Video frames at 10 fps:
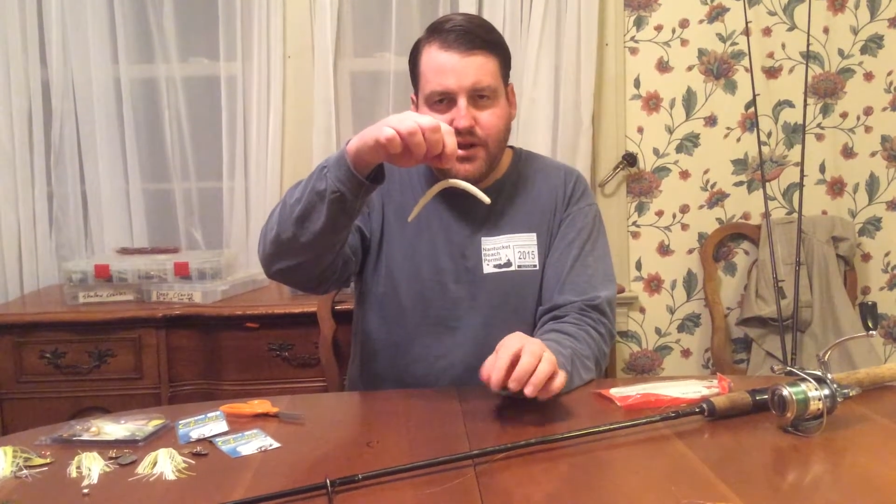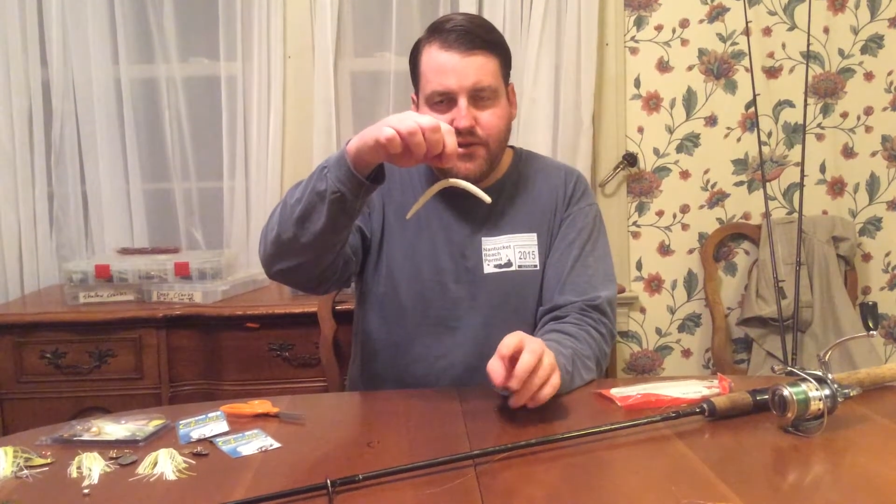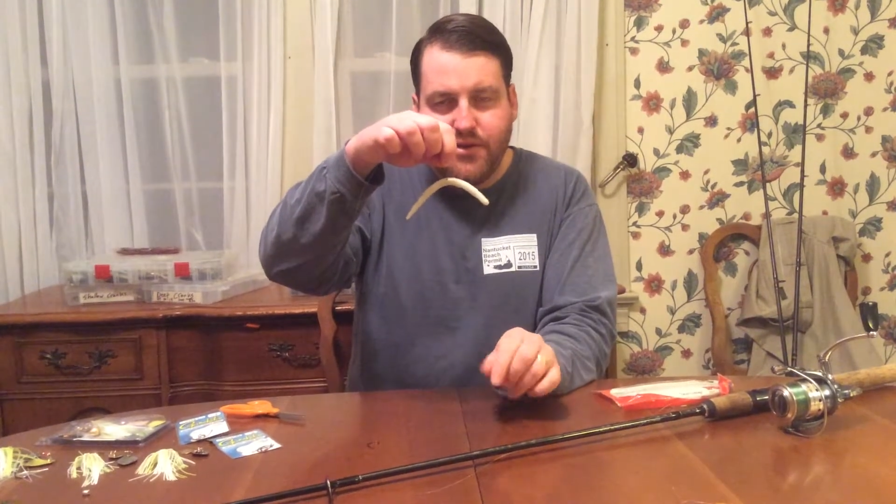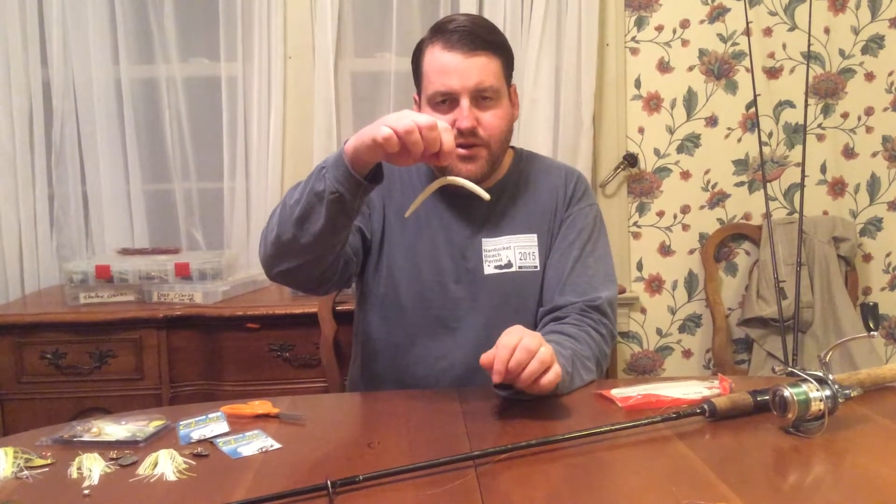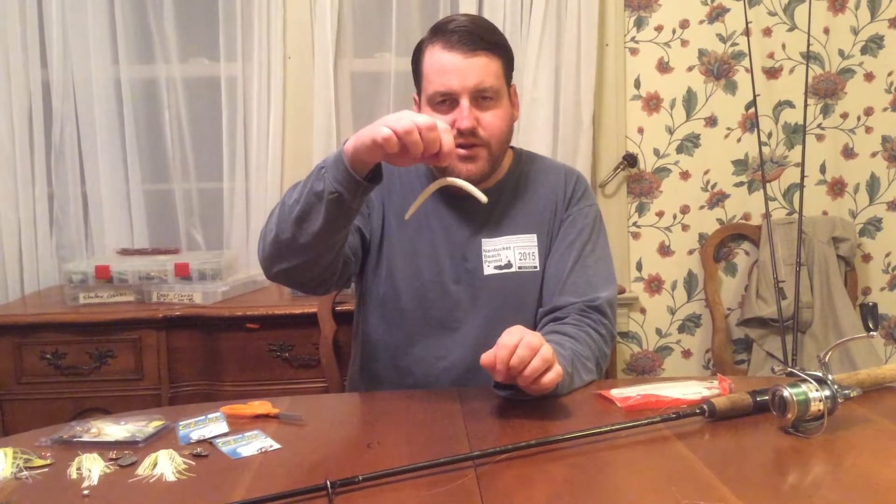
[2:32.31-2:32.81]

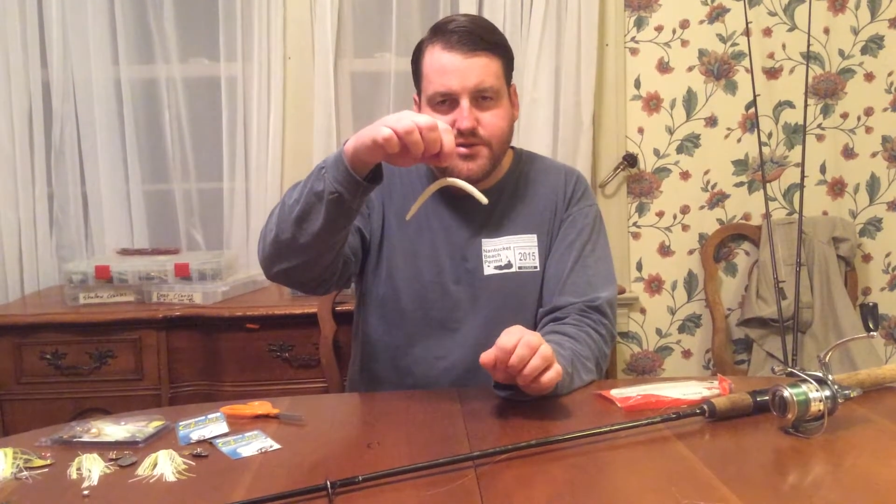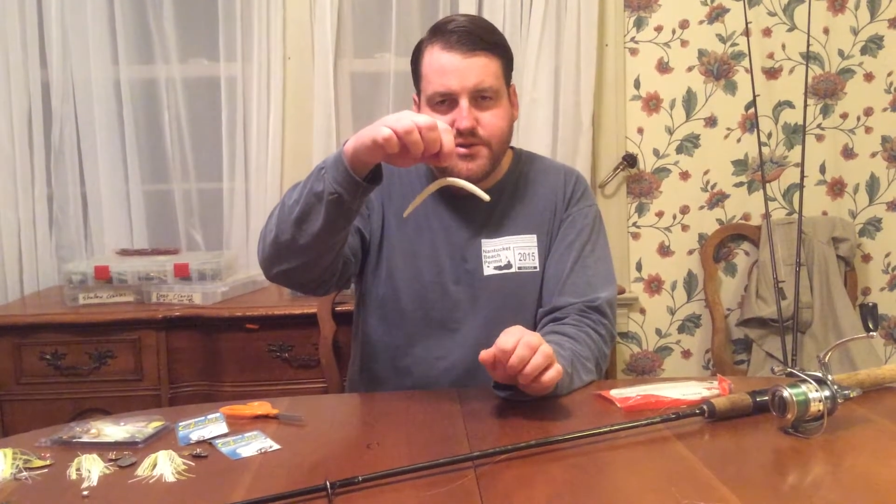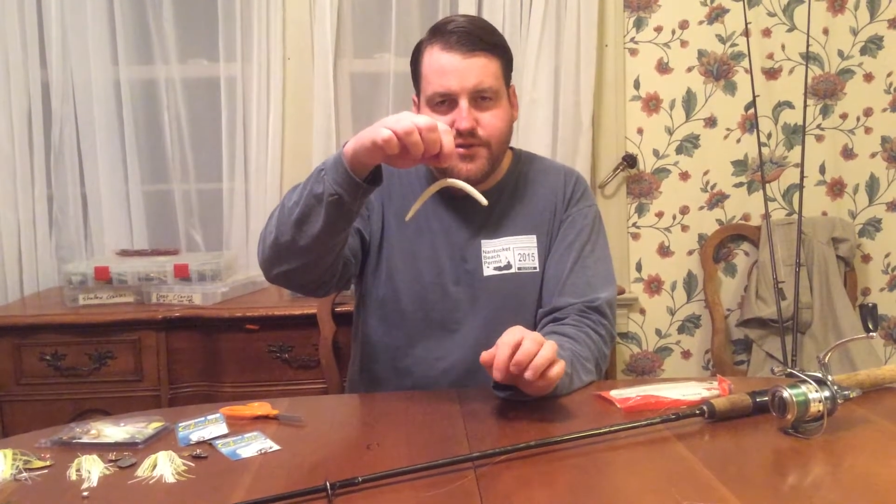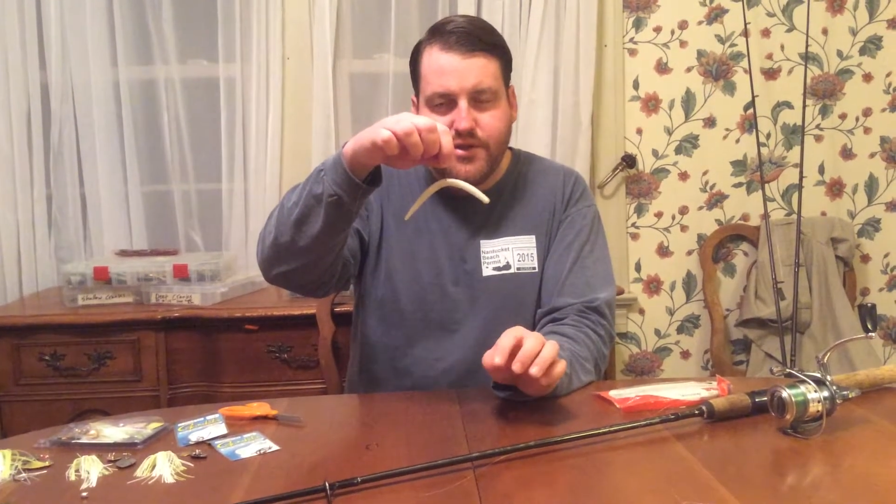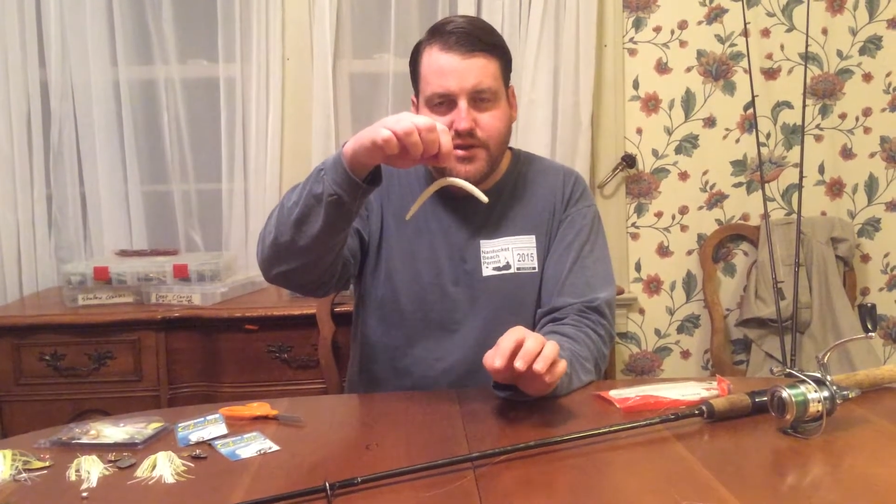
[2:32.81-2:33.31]
I've heard
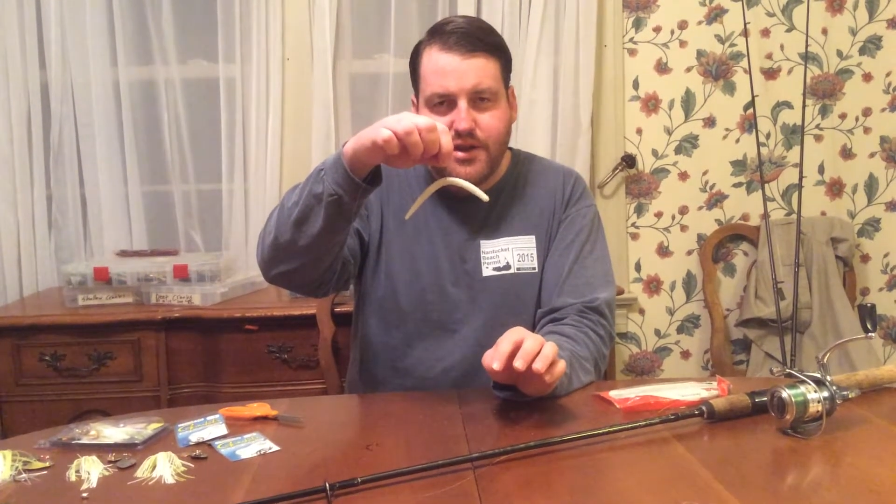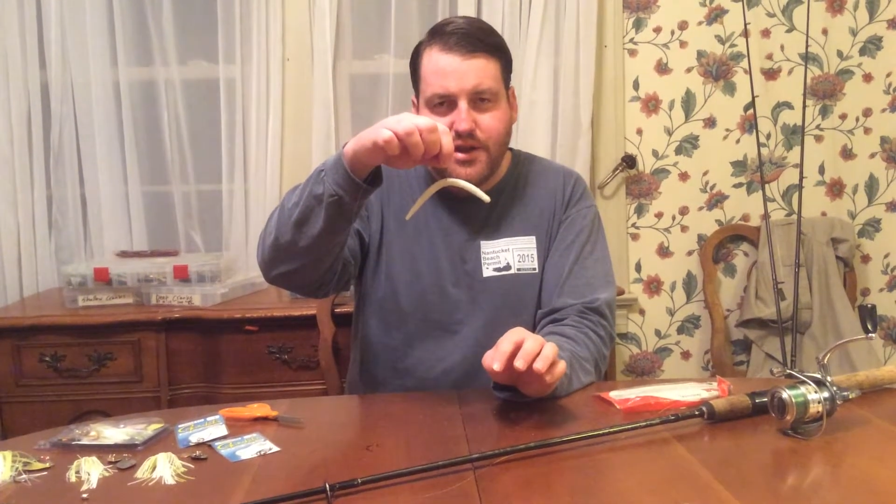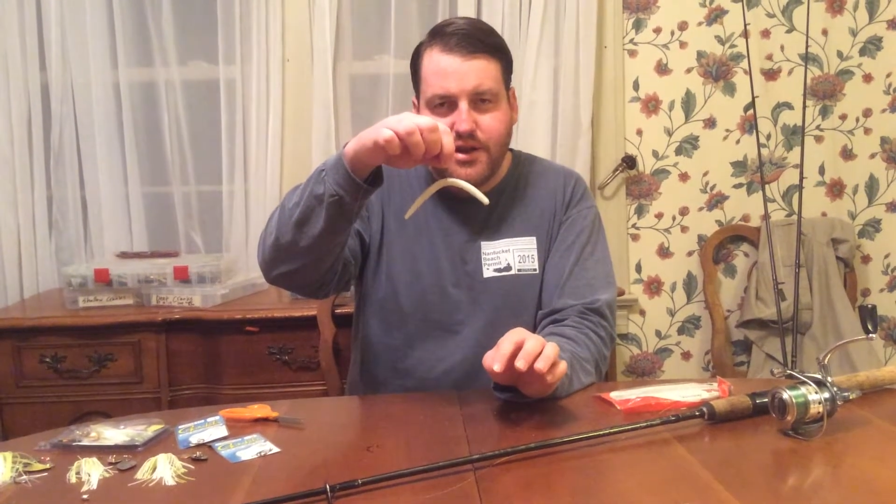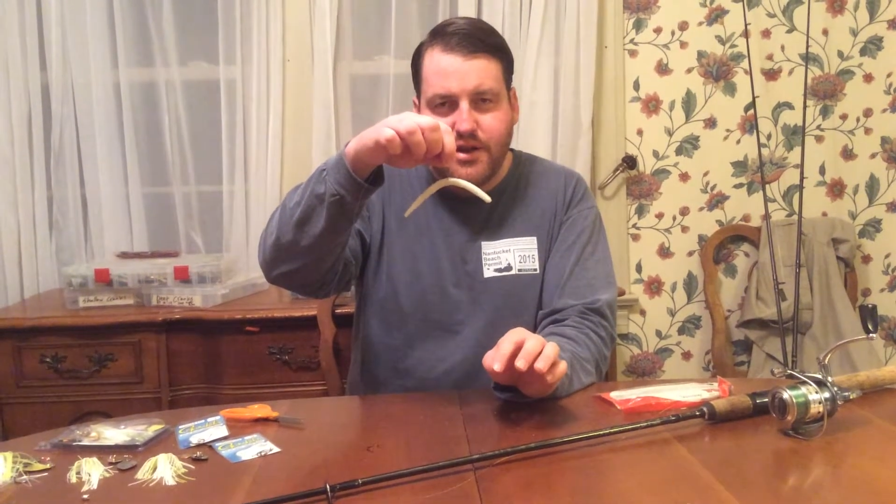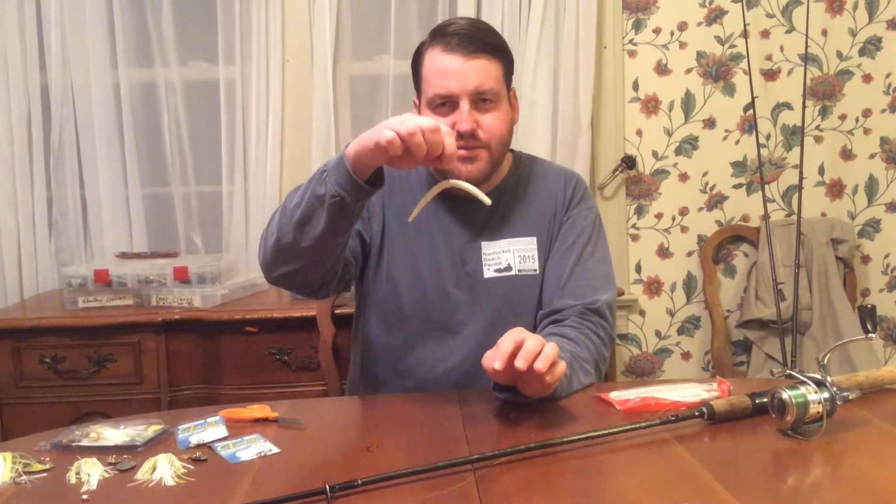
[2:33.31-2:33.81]
also for this technique,